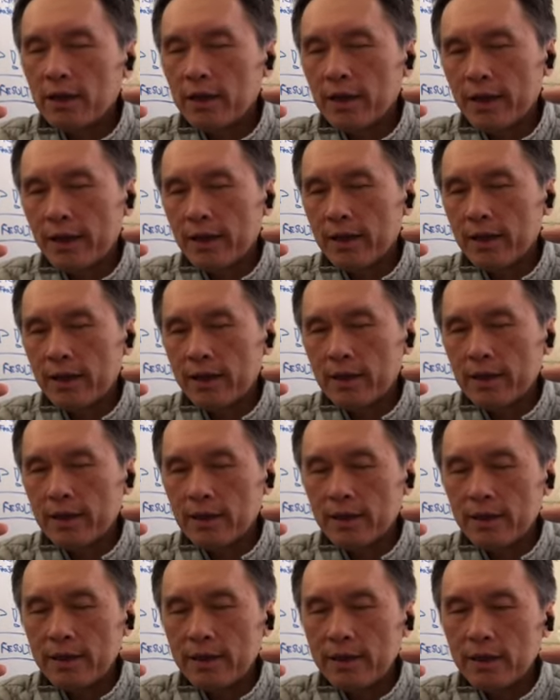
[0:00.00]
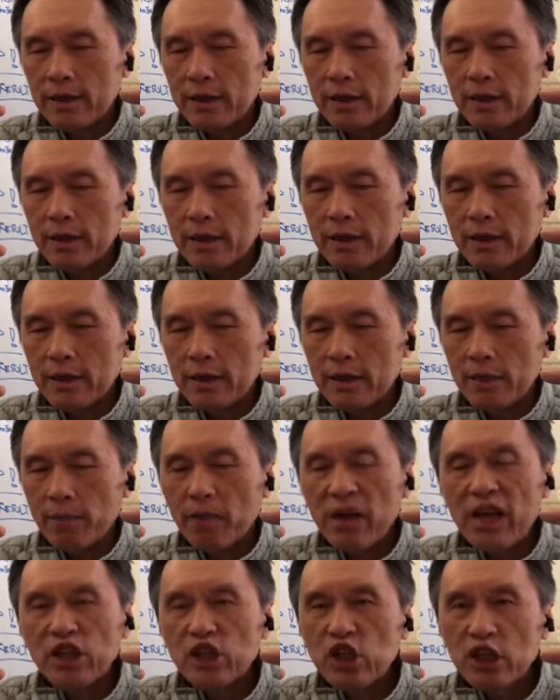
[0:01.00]
like the
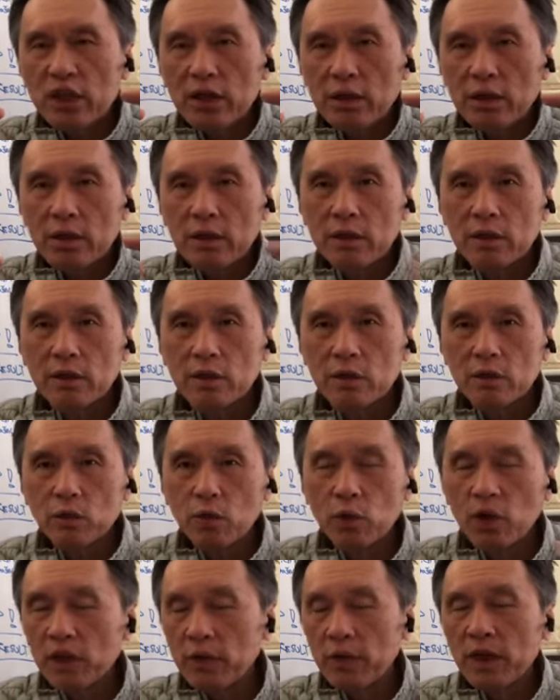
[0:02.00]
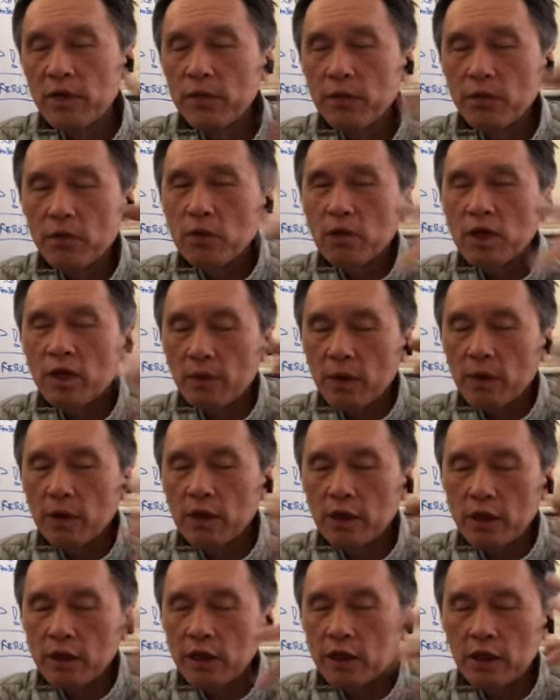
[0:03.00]
magic will give you
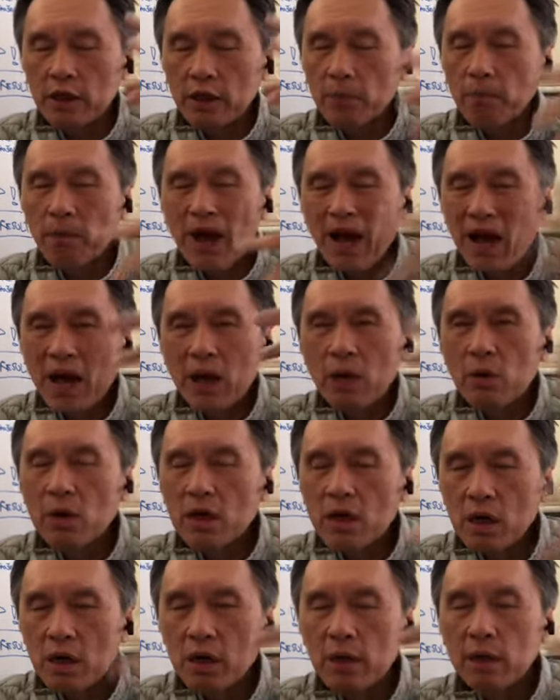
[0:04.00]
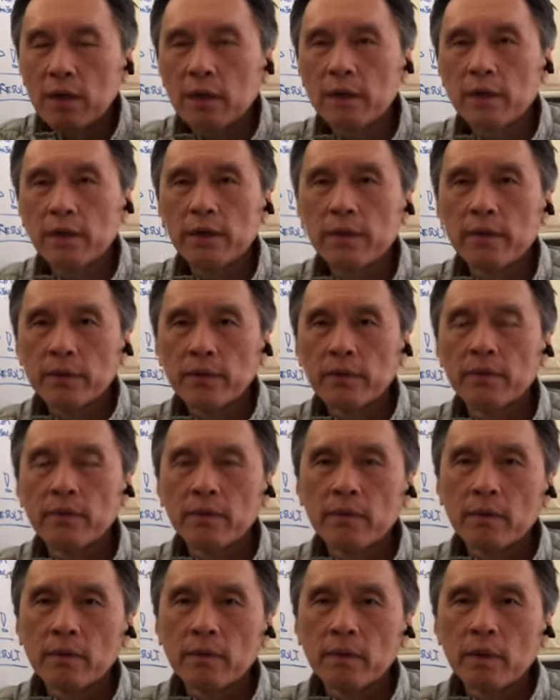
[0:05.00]
the power?
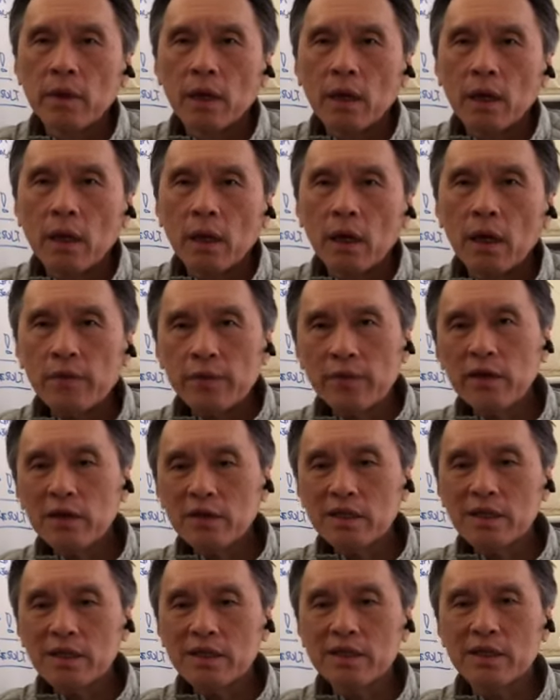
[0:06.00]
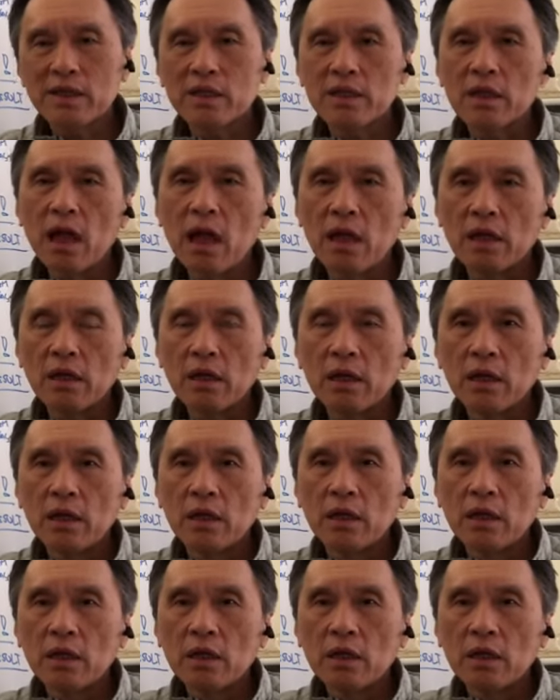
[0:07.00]
Of course, this is not.
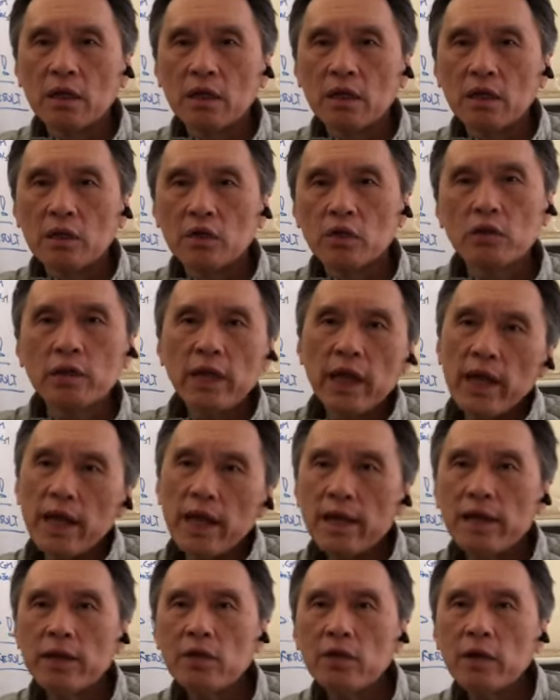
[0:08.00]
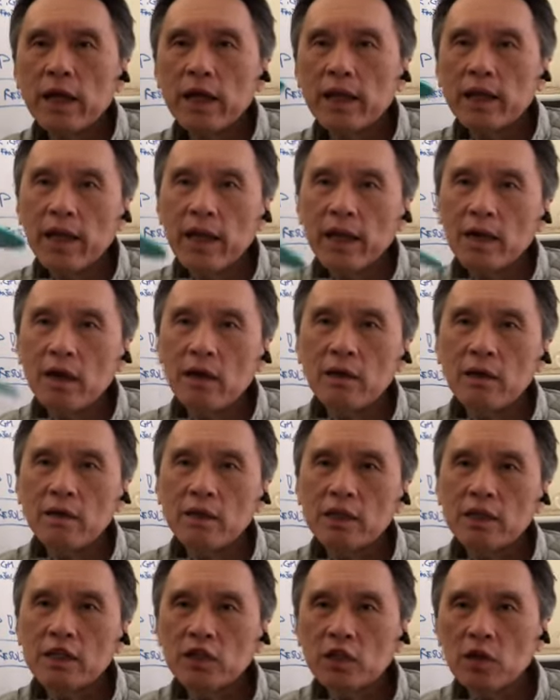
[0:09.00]
Today, you can get all
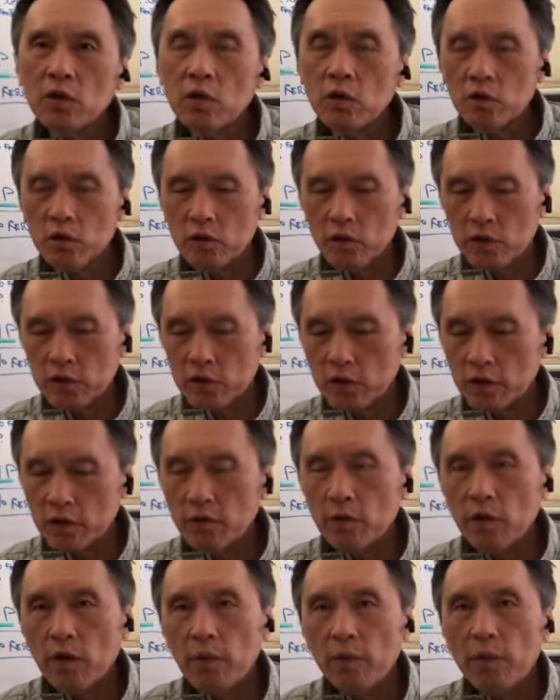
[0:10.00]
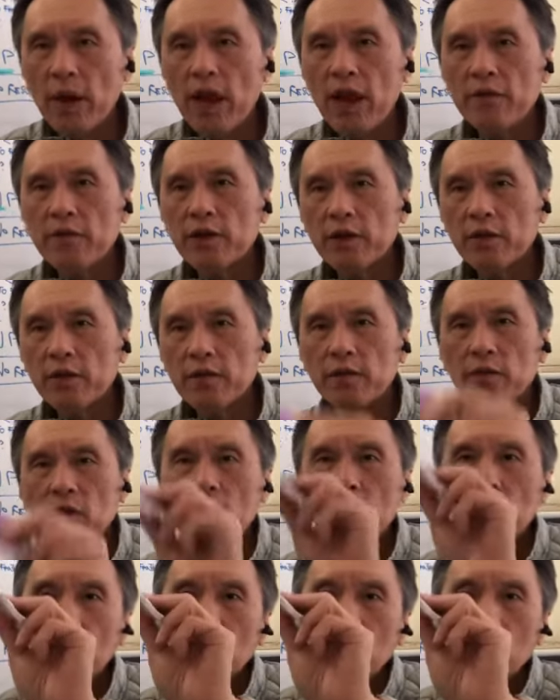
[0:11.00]
these tools for pelvic
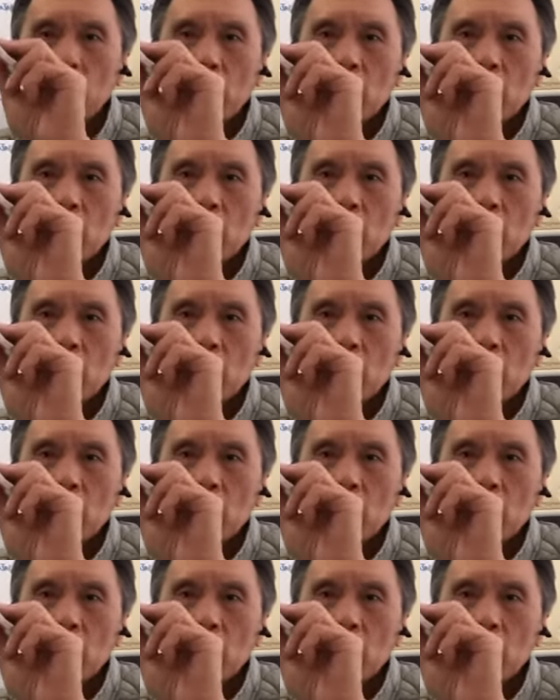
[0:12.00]
floor